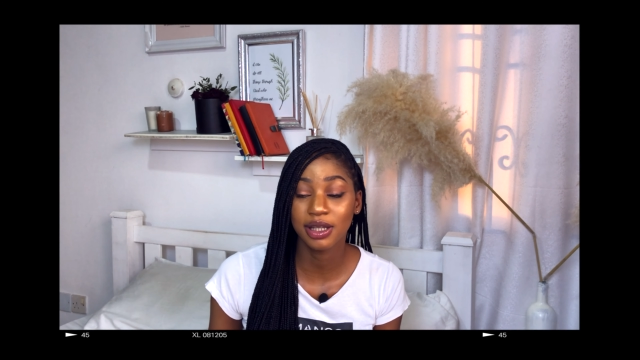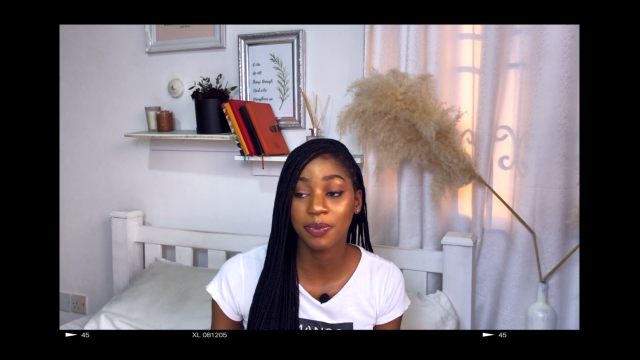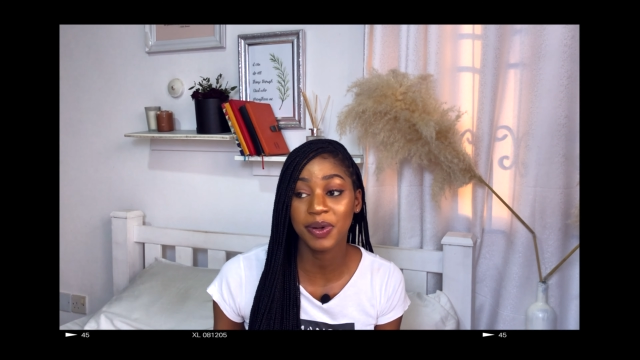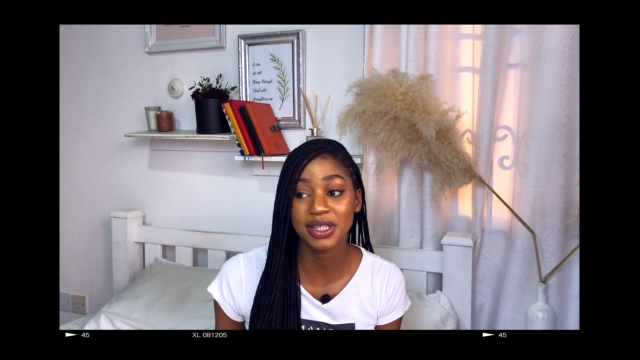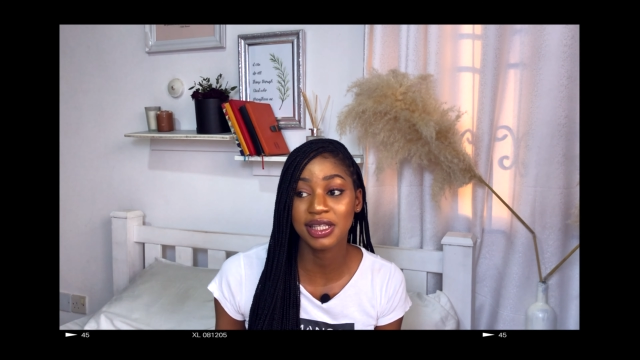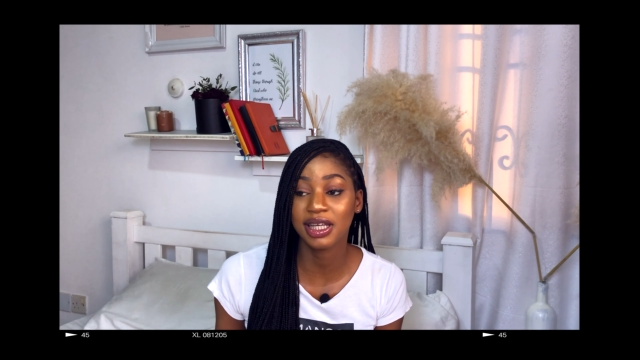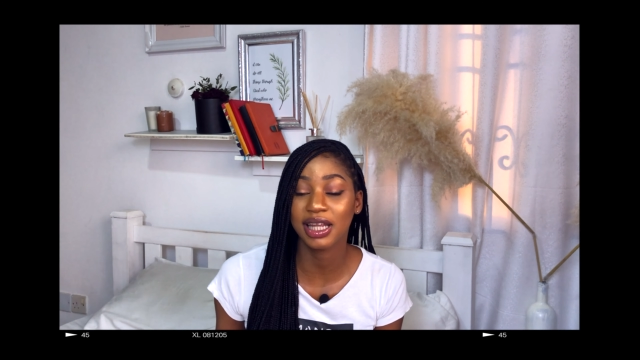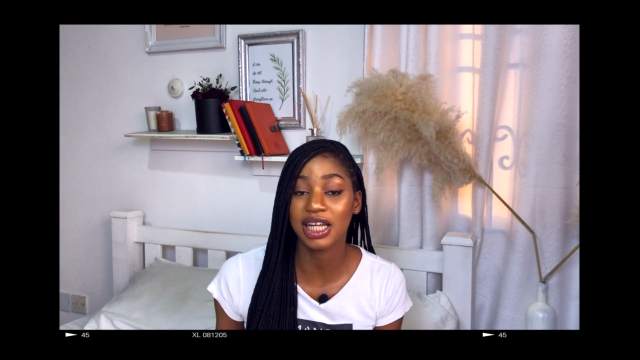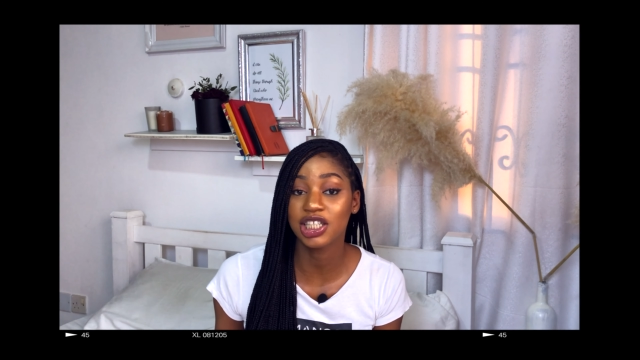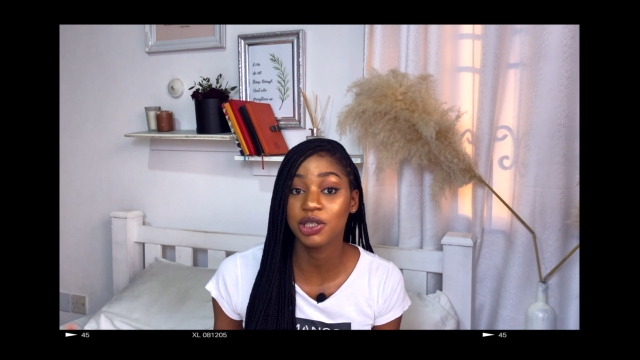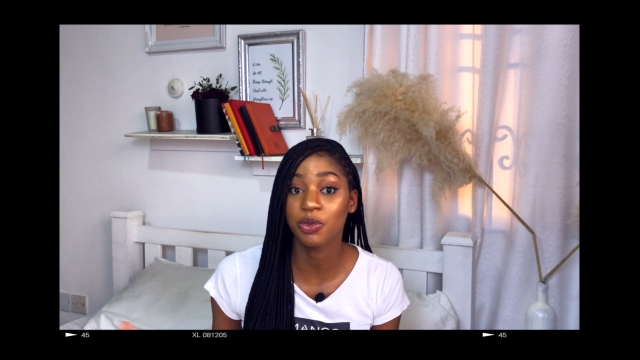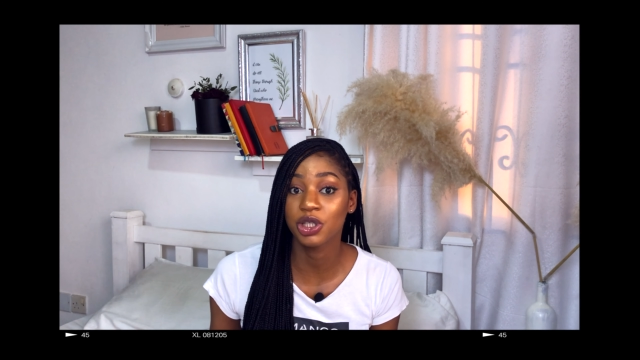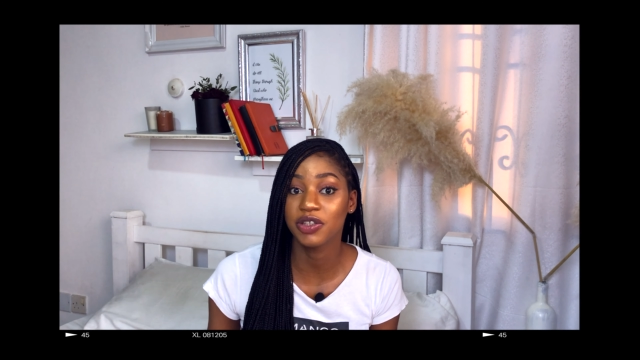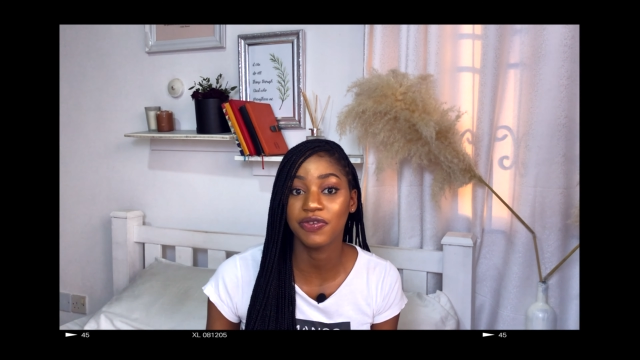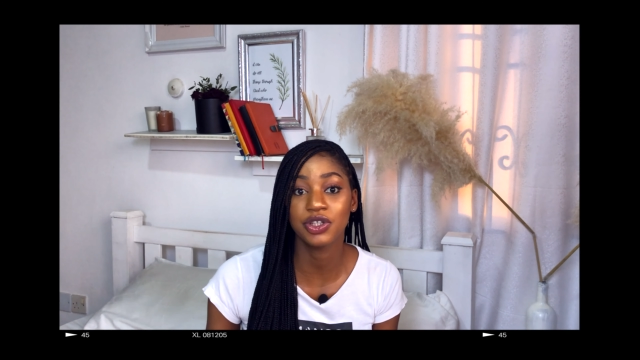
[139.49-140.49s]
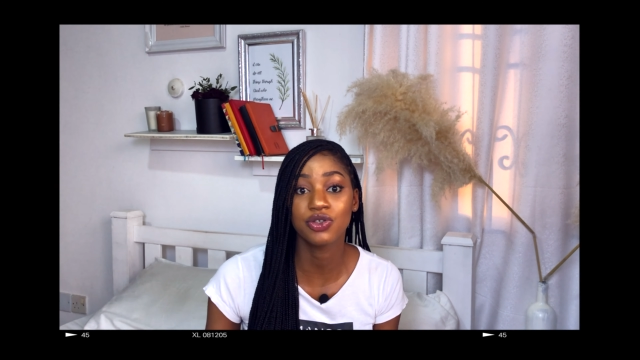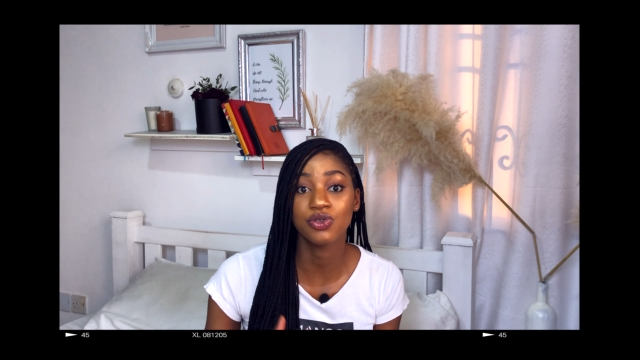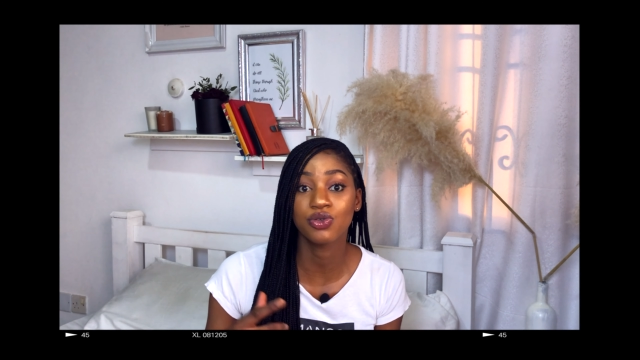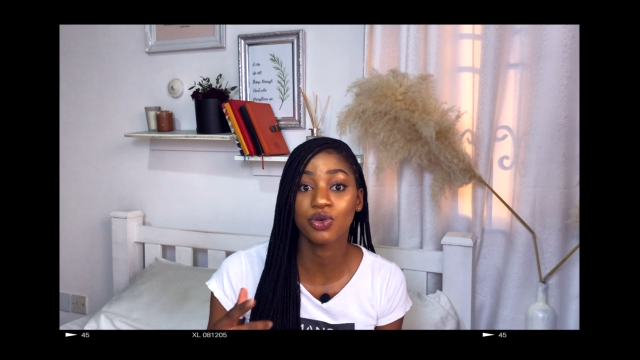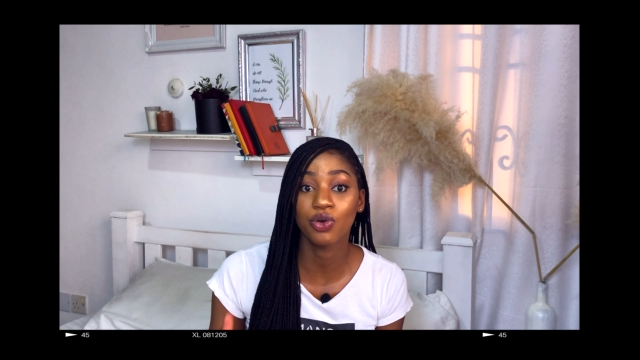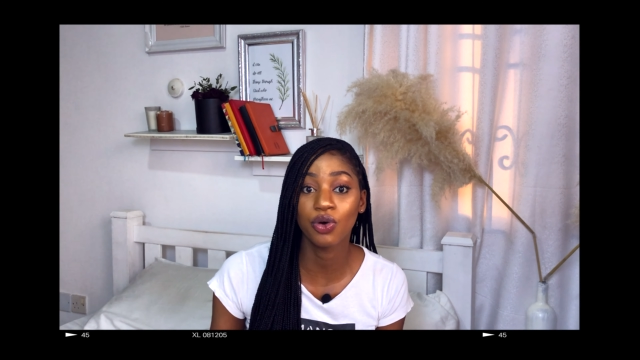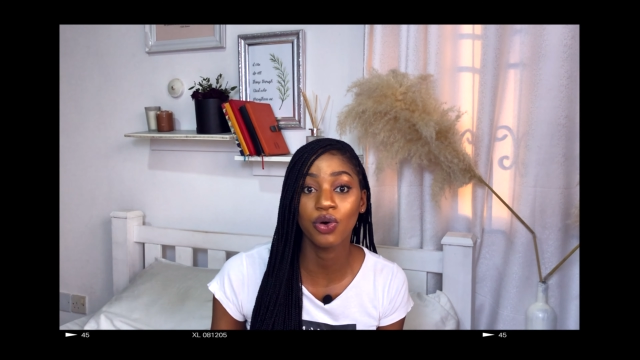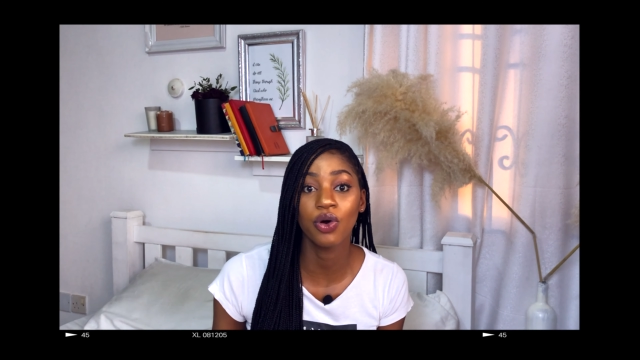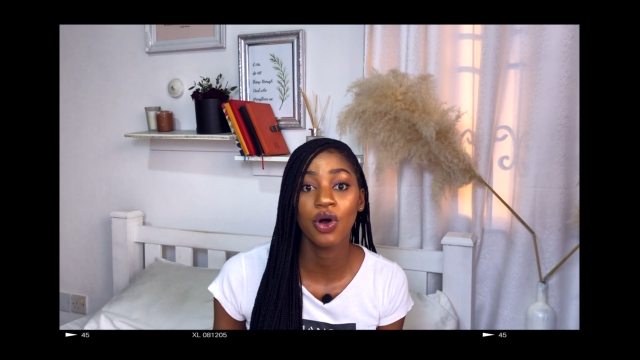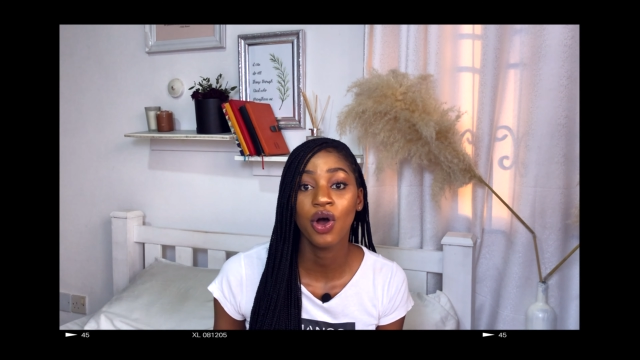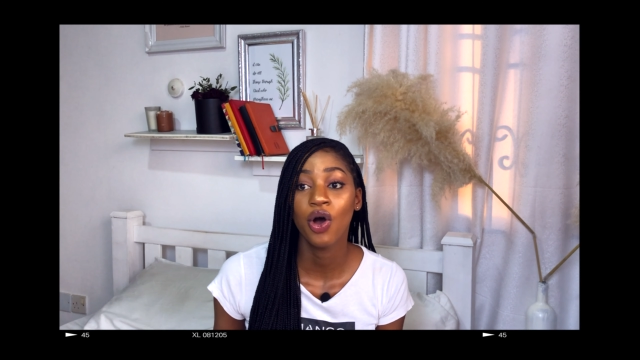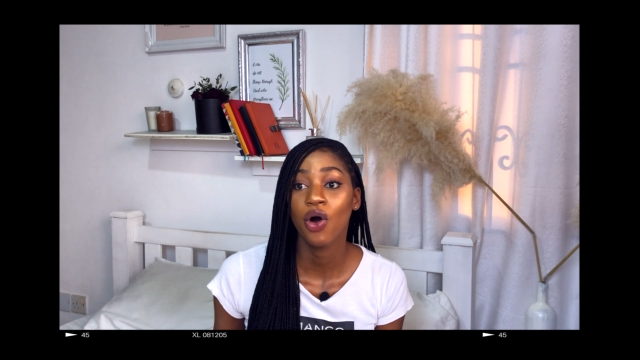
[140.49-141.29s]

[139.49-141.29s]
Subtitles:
the person can actually motivate you to go